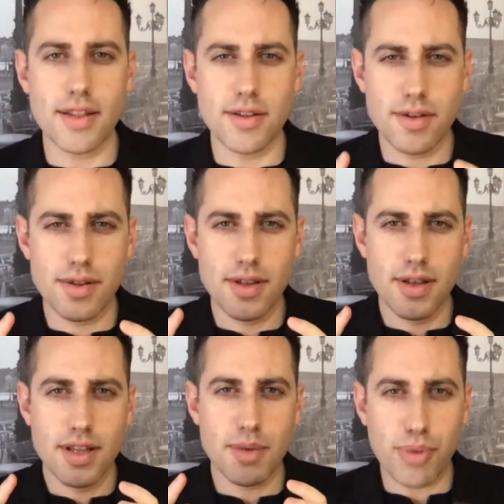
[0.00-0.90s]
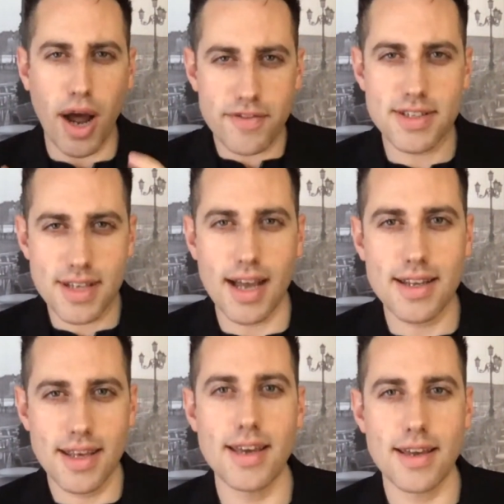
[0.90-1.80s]
the
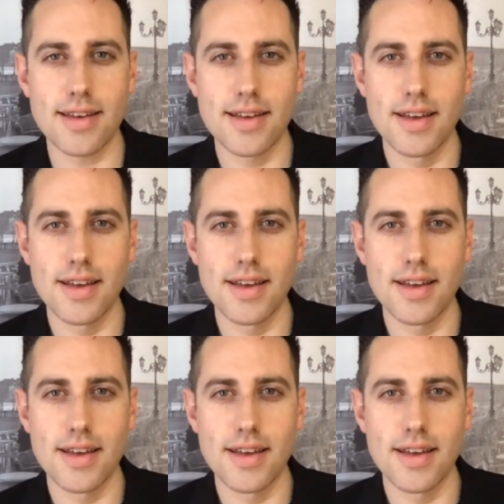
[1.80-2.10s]
prophesied king,